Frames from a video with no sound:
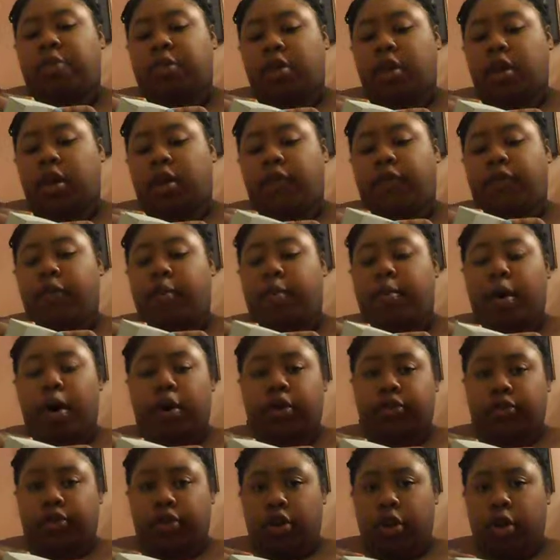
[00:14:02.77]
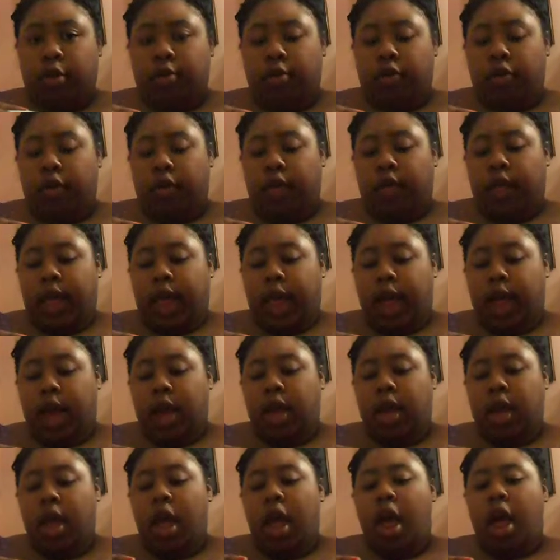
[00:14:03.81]
book from Barnes and Noble
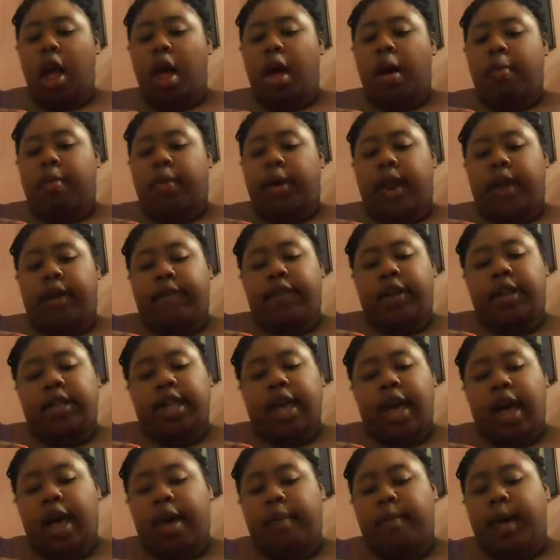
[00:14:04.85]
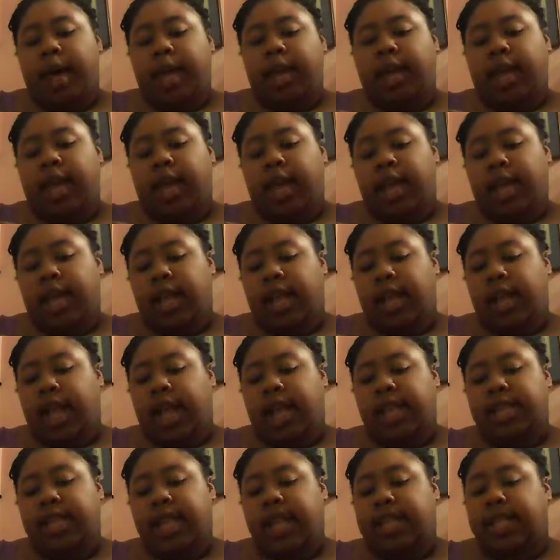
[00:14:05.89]
online, but every time I get it,
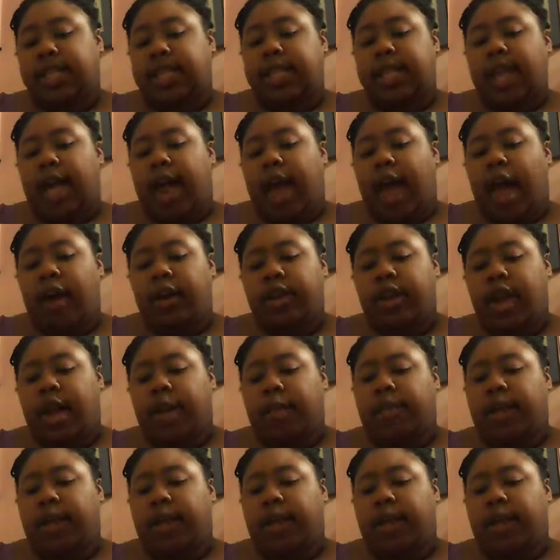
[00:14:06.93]
it says it's not out yet.